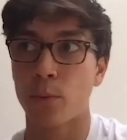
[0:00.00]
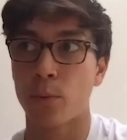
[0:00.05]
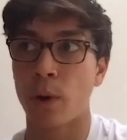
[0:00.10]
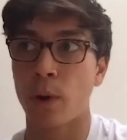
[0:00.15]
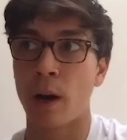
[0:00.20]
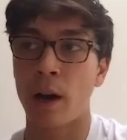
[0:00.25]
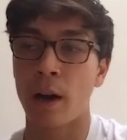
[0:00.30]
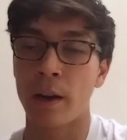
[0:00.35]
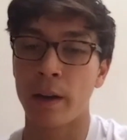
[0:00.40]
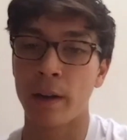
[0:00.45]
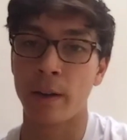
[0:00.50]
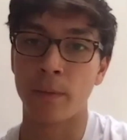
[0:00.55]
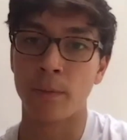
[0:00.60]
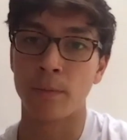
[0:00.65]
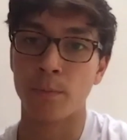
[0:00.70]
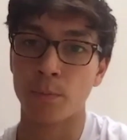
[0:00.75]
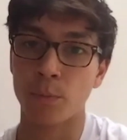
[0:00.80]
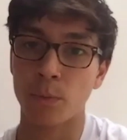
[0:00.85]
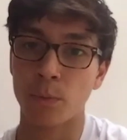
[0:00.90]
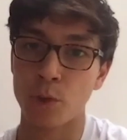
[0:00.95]
I
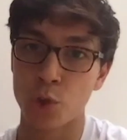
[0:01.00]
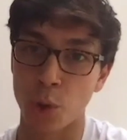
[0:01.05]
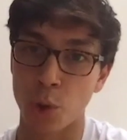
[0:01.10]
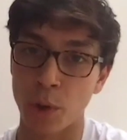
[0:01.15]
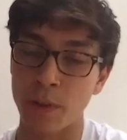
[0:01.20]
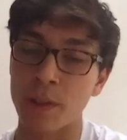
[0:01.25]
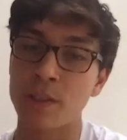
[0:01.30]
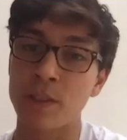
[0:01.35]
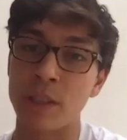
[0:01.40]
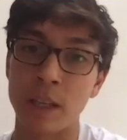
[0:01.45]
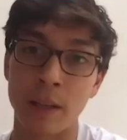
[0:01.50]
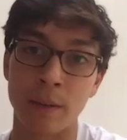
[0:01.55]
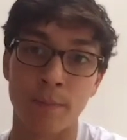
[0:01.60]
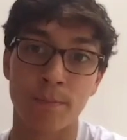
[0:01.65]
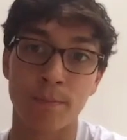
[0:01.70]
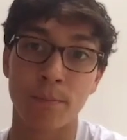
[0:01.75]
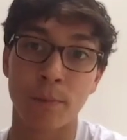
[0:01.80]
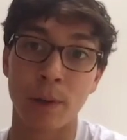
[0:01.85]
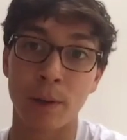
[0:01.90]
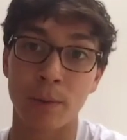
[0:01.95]
joined the
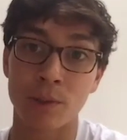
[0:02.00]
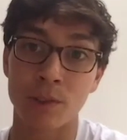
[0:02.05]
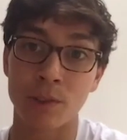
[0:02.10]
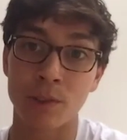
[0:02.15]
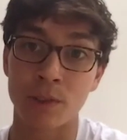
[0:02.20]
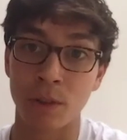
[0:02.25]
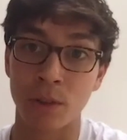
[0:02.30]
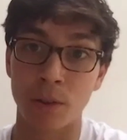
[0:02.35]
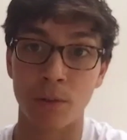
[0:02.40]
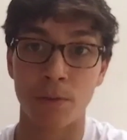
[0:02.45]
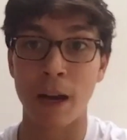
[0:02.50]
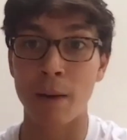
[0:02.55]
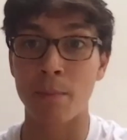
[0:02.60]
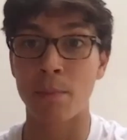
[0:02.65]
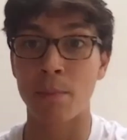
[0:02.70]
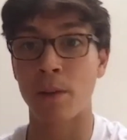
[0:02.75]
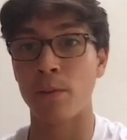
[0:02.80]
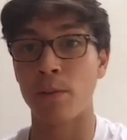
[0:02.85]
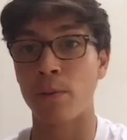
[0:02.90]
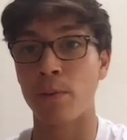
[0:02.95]
team when it was still
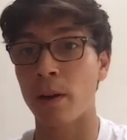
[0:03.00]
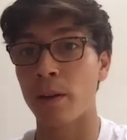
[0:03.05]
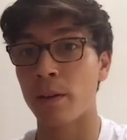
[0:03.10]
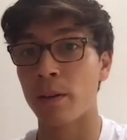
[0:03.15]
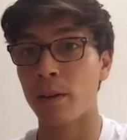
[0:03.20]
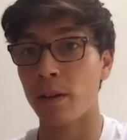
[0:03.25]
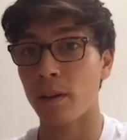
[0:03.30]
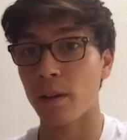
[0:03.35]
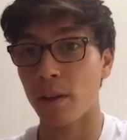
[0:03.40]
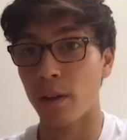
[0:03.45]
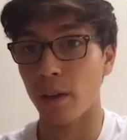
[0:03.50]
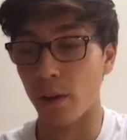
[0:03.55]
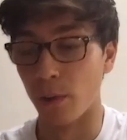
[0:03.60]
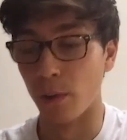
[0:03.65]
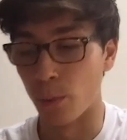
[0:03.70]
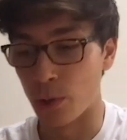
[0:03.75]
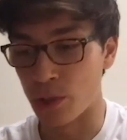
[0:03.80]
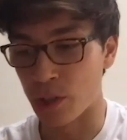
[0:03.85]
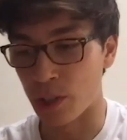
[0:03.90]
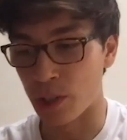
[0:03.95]
family run,
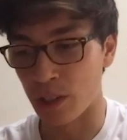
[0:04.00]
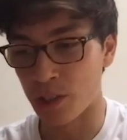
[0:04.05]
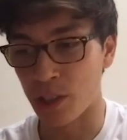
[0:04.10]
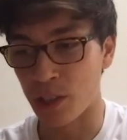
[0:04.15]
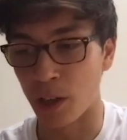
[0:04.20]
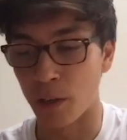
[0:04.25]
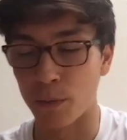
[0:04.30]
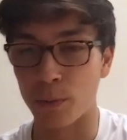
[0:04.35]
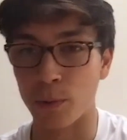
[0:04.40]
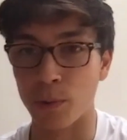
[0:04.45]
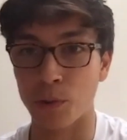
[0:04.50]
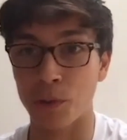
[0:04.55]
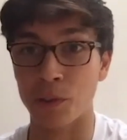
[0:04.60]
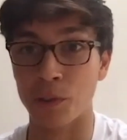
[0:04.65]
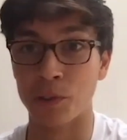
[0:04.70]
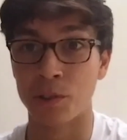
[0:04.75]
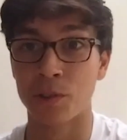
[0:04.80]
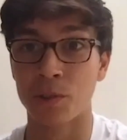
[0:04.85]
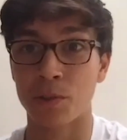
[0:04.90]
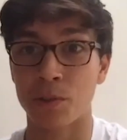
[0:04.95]
which in itself
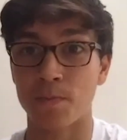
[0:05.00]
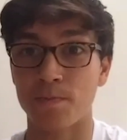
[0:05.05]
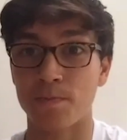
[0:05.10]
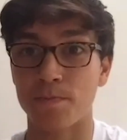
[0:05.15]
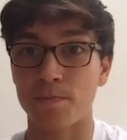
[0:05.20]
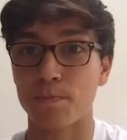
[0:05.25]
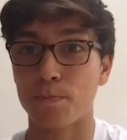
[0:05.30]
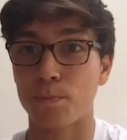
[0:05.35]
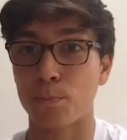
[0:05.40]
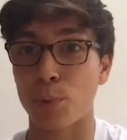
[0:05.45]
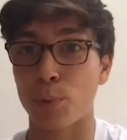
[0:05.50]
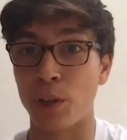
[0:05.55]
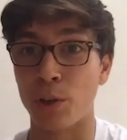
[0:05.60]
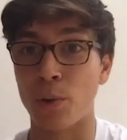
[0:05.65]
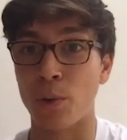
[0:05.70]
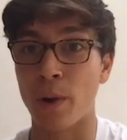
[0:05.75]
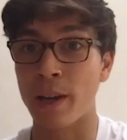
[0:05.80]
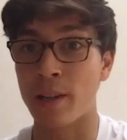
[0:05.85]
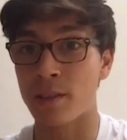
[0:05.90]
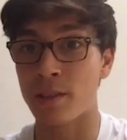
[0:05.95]
was pretty
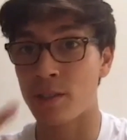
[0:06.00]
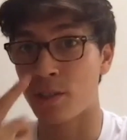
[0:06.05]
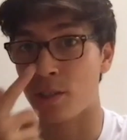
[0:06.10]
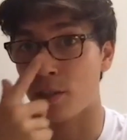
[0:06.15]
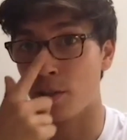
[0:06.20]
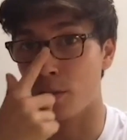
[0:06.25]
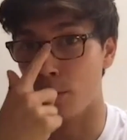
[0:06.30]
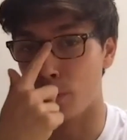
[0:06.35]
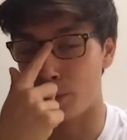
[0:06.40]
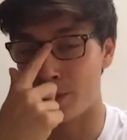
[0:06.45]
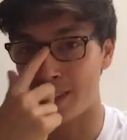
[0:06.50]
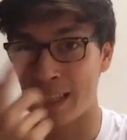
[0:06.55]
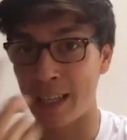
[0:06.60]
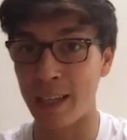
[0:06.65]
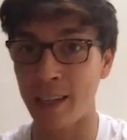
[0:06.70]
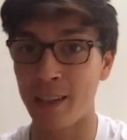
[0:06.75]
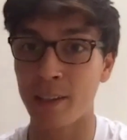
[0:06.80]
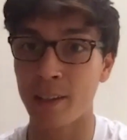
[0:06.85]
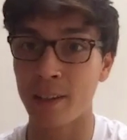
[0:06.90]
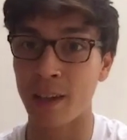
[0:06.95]
great to
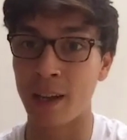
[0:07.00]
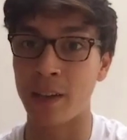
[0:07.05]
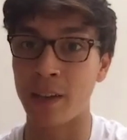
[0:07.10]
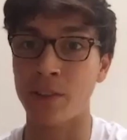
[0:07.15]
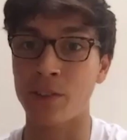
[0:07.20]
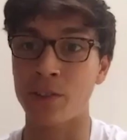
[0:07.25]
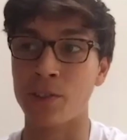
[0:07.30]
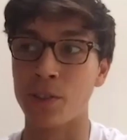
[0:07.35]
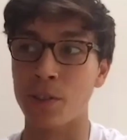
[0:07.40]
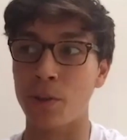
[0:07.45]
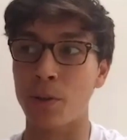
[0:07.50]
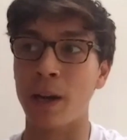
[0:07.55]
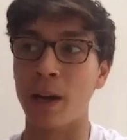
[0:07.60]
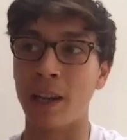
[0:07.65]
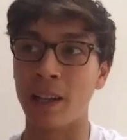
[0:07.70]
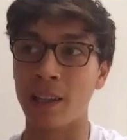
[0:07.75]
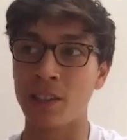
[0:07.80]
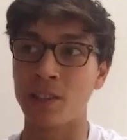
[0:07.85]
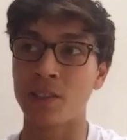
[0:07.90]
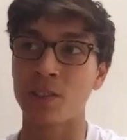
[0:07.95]
see and to at
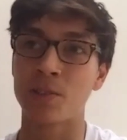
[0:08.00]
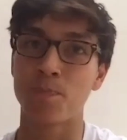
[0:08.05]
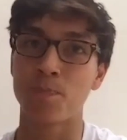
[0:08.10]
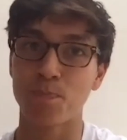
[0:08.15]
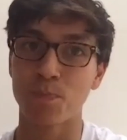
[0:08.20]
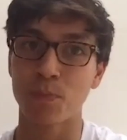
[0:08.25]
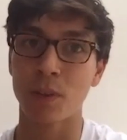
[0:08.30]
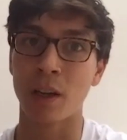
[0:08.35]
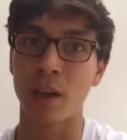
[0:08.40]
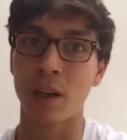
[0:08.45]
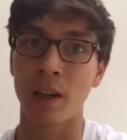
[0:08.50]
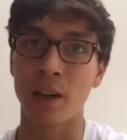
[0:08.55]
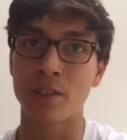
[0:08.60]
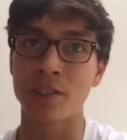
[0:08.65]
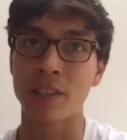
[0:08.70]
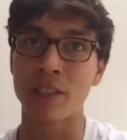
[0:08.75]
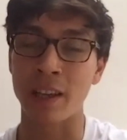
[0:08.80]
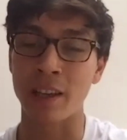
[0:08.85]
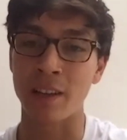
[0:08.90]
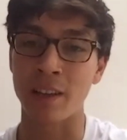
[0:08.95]
least
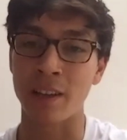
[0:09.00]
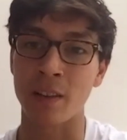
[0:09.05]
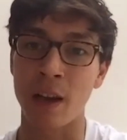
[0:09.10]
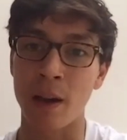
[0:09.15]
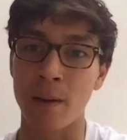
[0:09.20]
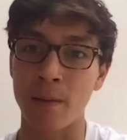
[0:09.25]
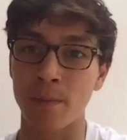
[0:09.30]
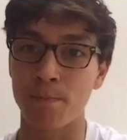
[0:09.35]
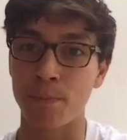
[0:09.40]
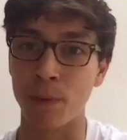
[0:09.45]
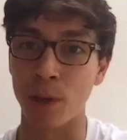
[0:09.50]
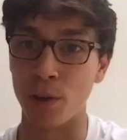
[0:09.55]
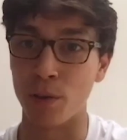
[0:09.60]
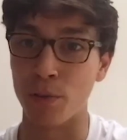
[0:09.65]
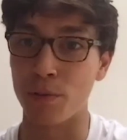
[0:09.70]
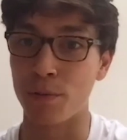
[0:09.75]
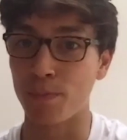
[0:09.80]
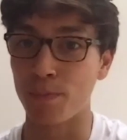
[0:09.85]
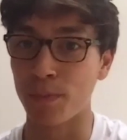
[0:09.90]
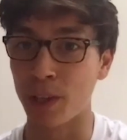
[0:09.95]
take in that bit
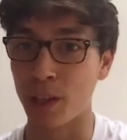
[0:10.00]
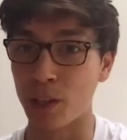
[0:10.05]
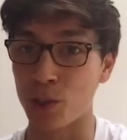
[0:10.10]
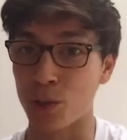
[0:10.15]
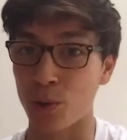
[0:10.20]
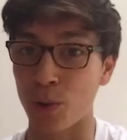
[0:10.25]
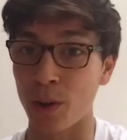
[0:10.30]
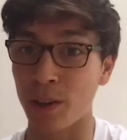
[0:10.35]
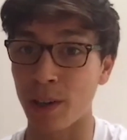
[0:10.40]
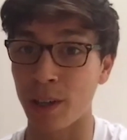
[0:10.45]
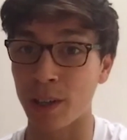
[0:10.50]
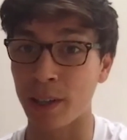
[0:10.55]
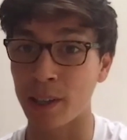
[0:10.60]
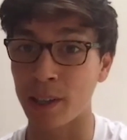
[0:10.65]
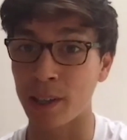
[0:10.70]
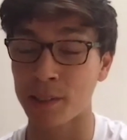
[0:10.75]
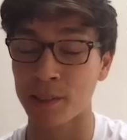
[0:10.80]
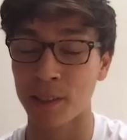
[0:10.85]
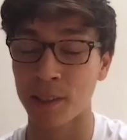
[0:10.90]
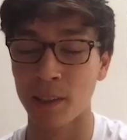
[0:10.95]
of history, I
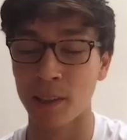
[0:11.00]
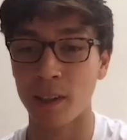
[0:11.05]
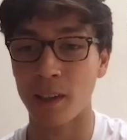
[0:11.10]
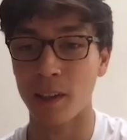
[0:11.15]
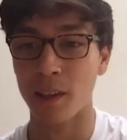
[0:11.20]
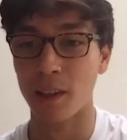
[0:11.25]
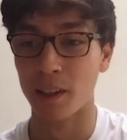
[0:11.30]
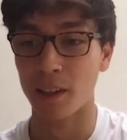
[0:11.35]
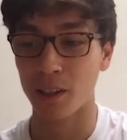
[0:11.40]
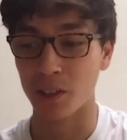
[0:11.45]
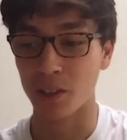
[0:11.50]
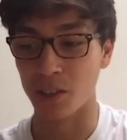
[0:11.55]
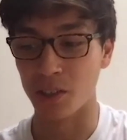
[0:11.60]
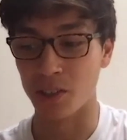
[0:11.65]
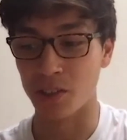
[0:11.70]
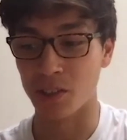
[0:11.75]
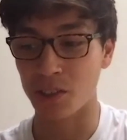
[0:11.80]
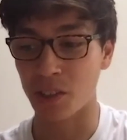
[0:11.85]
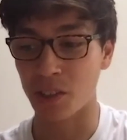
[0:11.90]
guess, because